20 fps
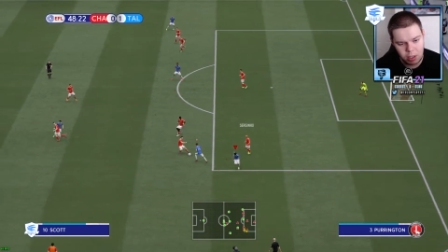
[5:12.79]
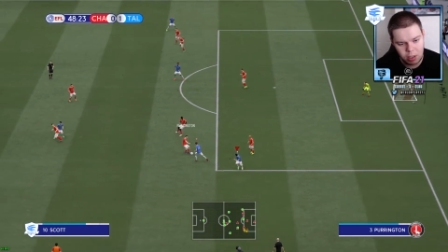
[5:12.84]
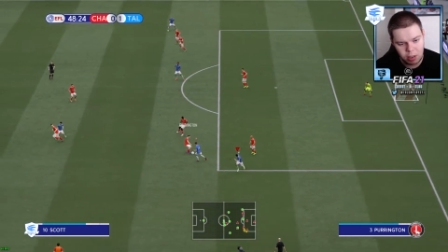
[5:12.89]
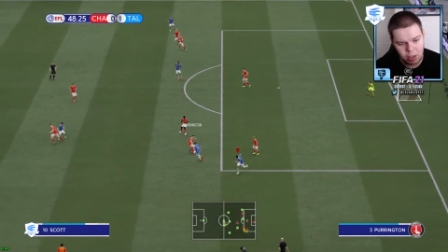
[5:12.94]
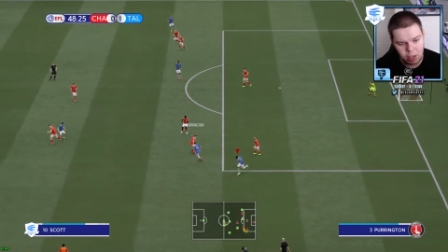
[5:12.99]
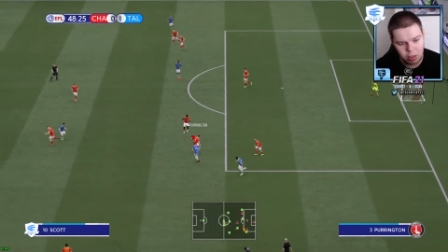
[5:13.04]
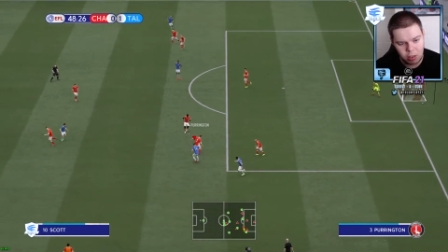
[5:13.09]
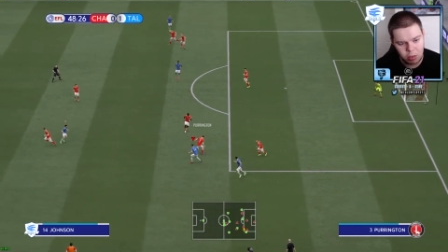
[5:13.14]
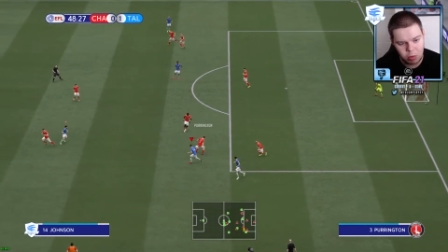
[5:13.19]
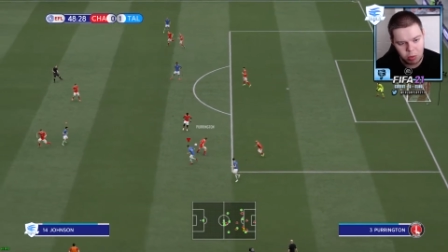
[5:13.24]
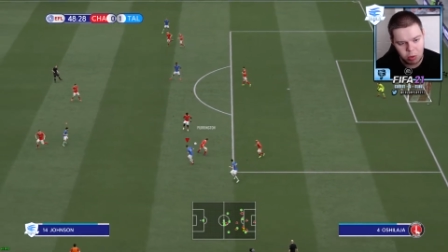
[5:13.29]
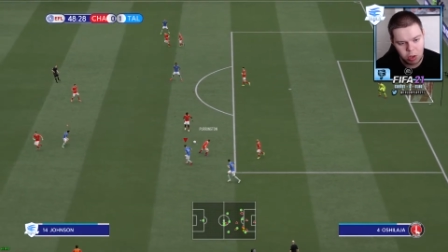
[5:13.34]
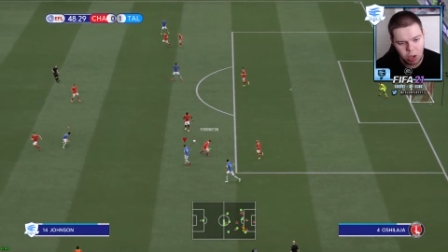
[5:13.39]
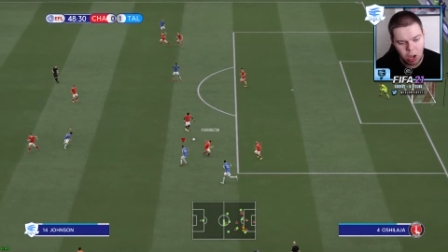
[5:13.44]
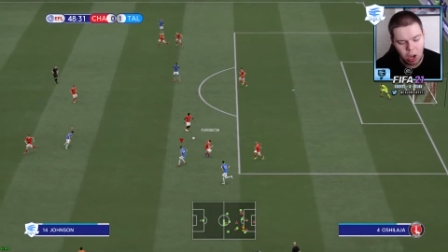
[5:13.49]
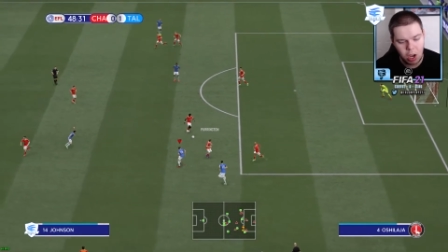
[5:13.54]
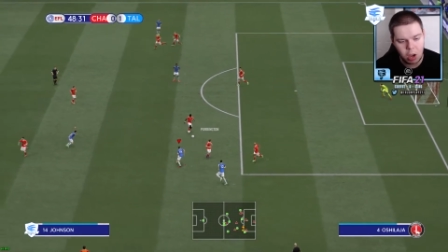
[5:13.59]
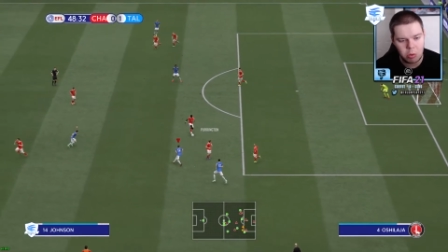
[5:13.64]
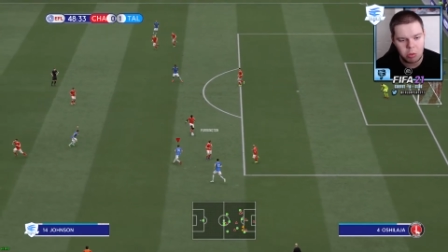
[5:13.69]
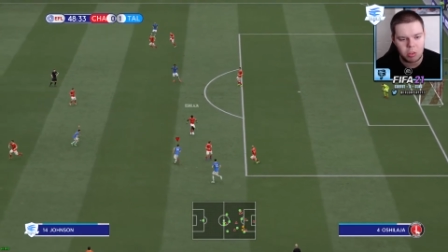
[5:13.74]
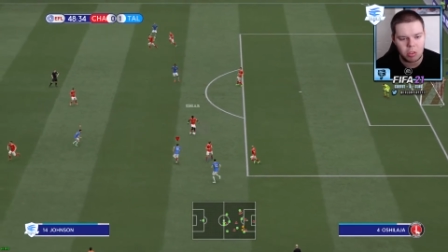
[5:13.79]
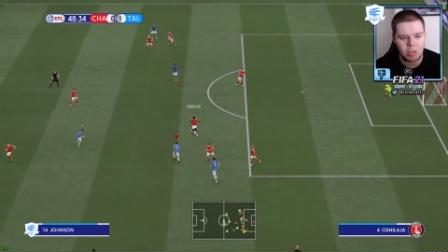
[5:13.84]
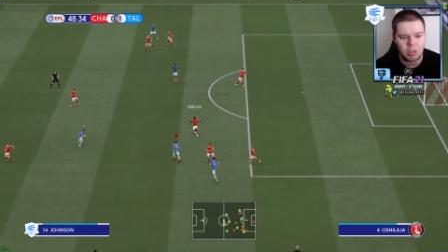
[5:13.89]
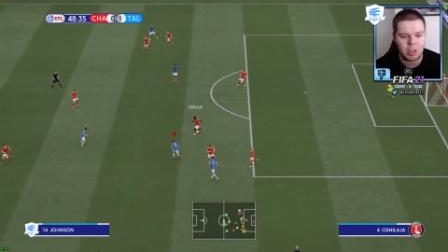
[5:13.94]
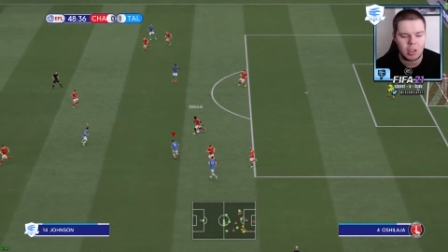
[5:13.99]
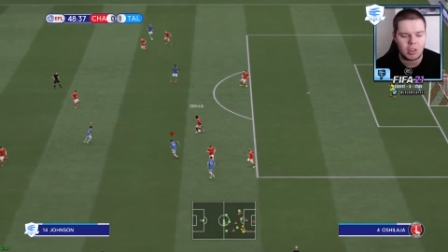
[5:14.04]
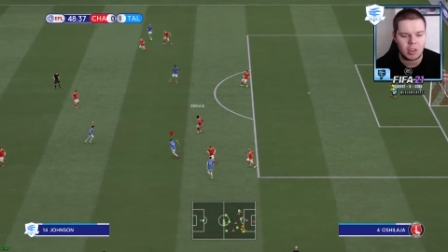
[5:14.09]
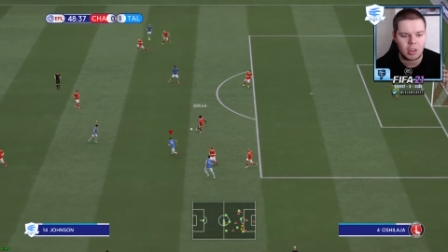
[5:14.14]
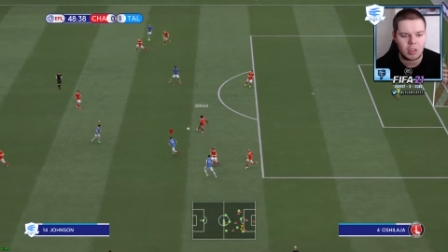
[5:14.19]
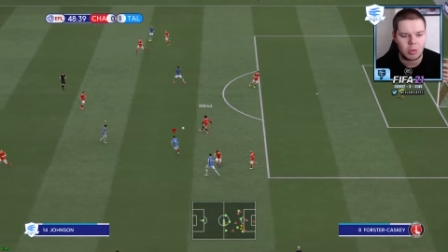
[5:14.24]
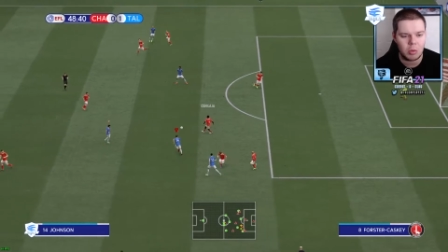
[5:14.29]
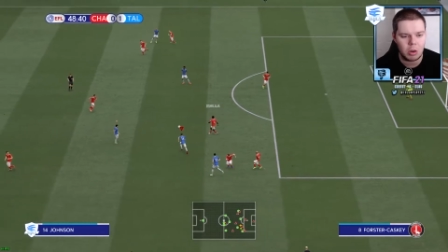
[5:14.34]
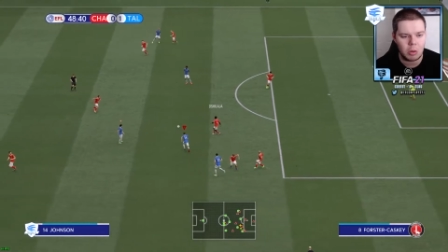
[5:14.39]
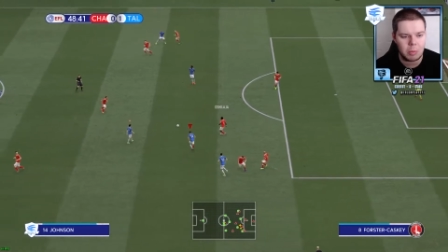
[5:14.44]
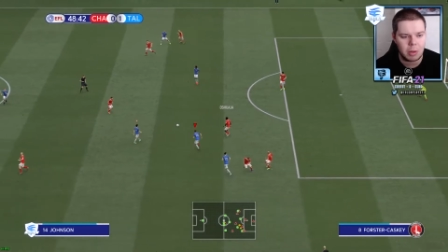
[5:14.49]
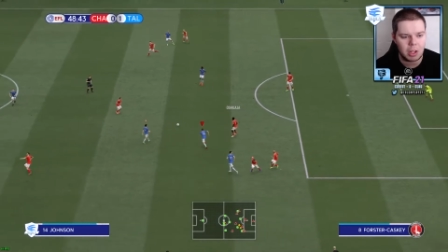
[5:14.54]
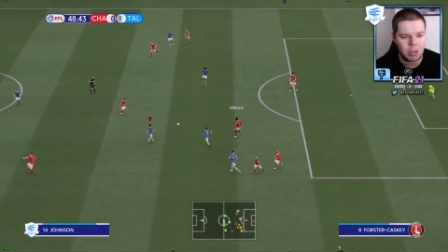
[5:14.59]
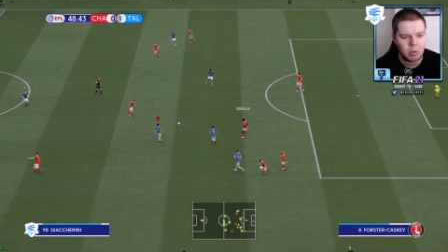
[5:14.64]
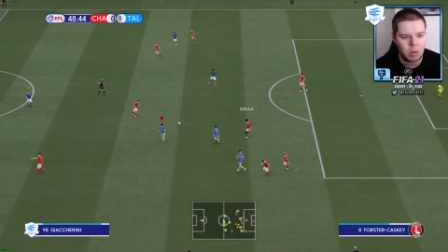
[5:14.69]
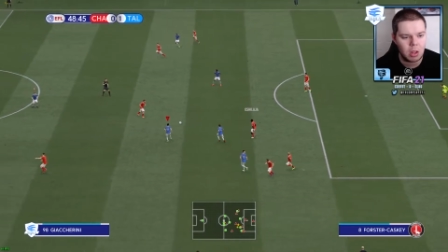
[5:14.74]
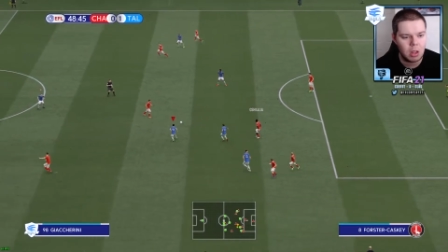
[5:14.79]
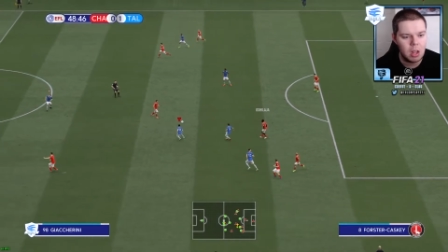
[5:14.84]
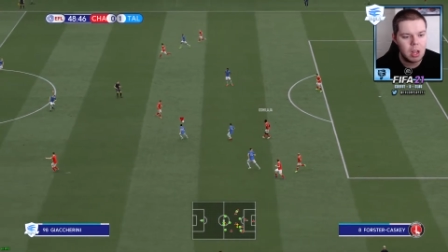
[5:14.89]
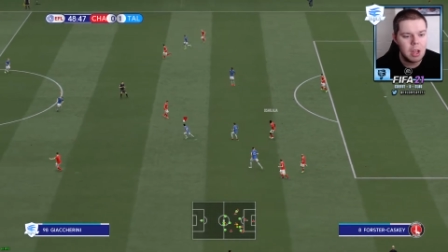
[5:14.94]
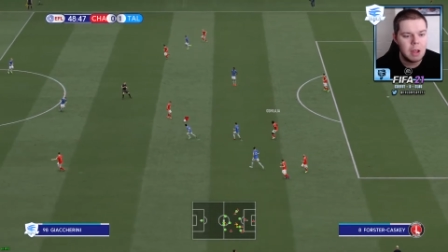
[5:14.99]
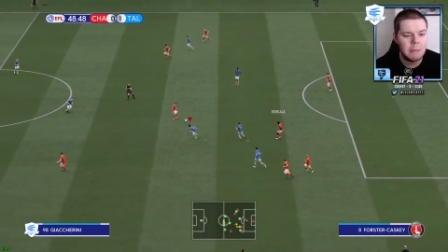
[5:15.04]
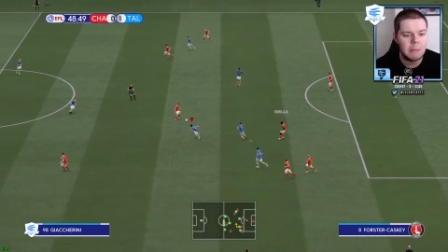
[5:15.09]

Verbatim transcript: He's actually, oh, I was going to say he's actually won a bat as well.